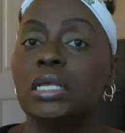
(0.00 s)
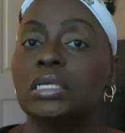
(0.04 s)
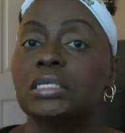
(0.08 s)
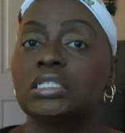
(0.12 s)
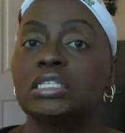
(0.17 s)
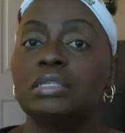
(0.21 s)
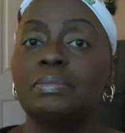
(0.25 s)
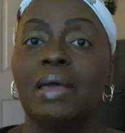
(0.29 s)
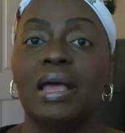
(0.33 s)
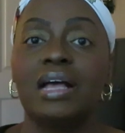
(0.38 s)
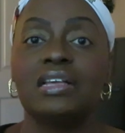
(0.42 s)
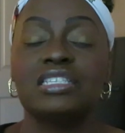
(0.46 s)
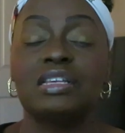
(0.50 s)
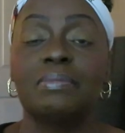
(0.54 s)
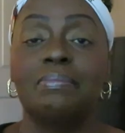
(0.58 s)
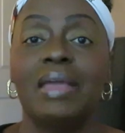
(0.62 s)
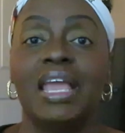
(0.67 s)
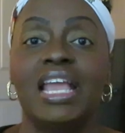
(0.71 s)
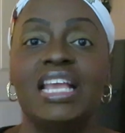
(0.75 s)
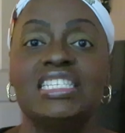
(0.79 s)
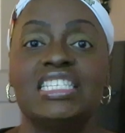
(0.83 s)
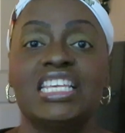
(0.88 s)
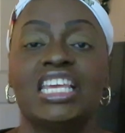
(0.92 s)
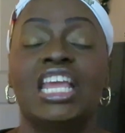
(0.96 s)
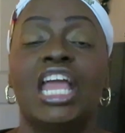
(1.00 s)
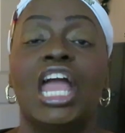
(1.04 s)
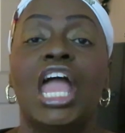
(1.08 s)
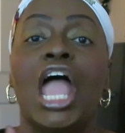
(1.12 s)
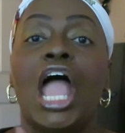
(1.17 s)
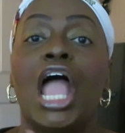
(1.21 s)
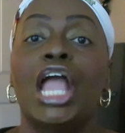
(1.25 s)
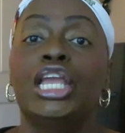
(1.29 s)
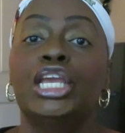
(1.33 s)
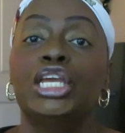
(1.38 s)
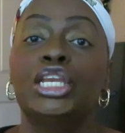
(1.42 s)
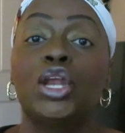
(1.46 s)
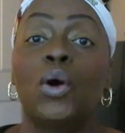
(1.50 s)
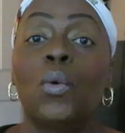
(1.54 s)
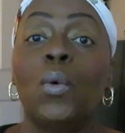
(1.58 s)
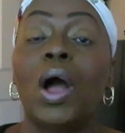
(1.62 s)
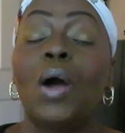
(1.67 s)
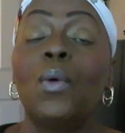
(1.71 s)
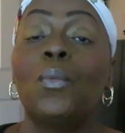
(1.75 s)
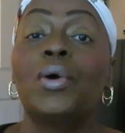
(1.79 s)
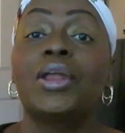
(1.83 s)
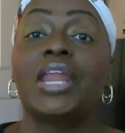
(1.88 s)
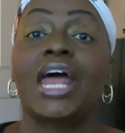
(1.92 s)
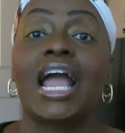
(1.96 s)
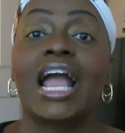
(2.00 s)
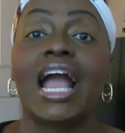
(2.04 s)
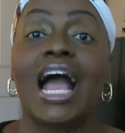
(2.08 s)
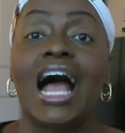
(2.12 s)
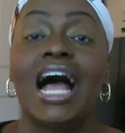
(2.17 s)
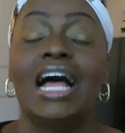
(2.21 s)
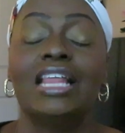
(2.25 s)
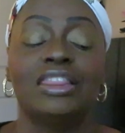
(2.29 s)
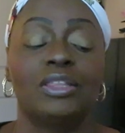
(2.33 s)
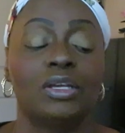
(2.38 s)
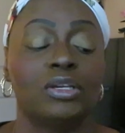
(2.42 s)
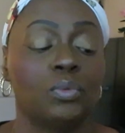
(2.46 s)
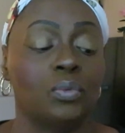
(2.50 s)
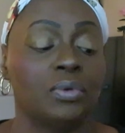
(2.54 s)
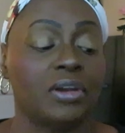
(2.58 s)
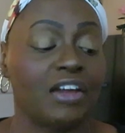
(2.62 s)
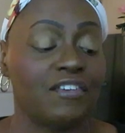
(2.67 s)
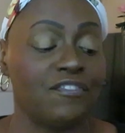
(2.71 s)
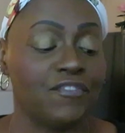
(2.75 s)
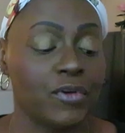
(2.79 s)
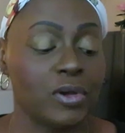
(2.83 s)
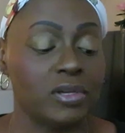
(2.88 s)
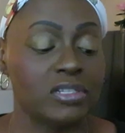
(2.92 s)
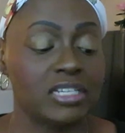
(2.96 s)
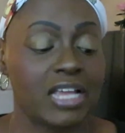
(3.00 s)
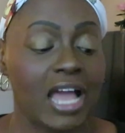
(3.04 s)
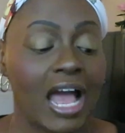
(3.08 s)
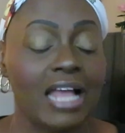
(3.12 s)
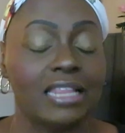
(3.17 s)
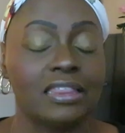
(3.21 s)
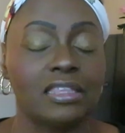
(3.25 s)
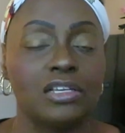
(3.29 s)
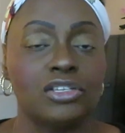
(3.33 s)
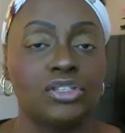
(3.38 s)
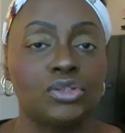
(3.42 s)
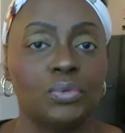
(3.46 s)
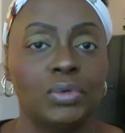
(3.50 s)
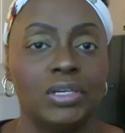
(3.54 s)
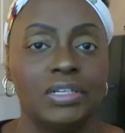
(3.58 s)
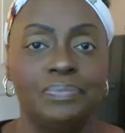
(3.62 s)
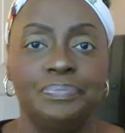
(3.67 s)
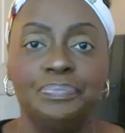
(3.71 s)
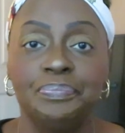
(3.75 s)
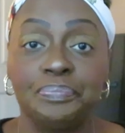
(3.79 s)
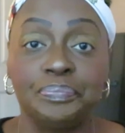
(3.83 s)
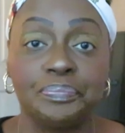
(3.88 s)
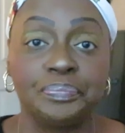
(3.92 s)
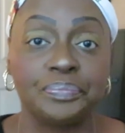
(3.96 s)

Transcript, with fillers: Smells amazing. And you know what, when I got the, when I first got this one,